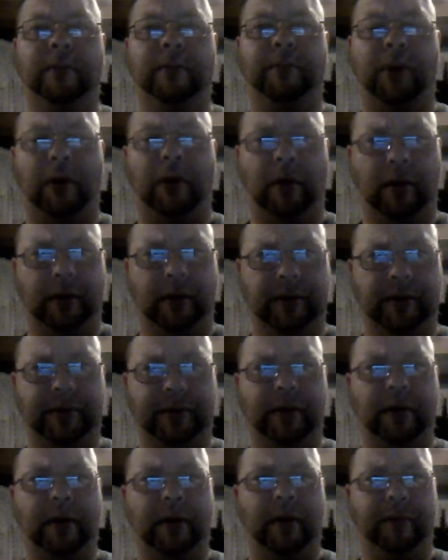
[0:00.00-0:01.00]
part
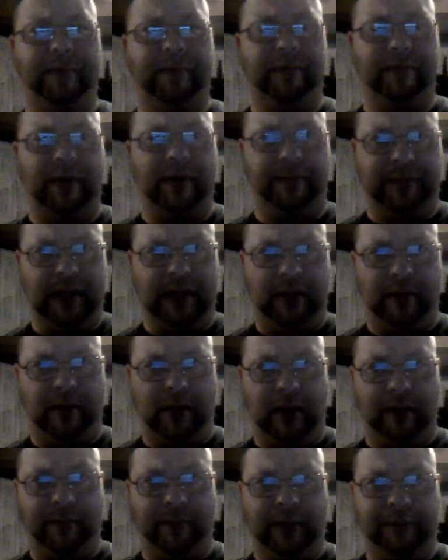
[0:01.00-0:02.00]
of the reptile
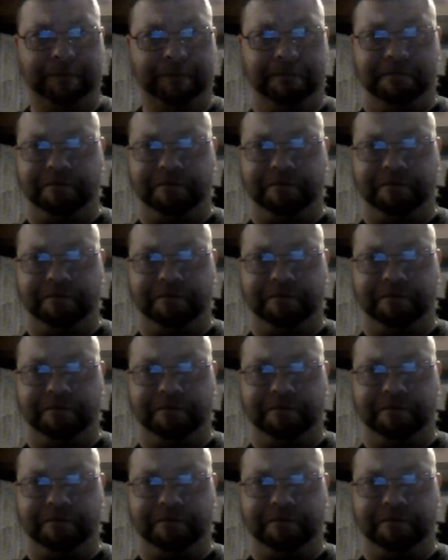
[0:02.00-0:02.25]
hobby.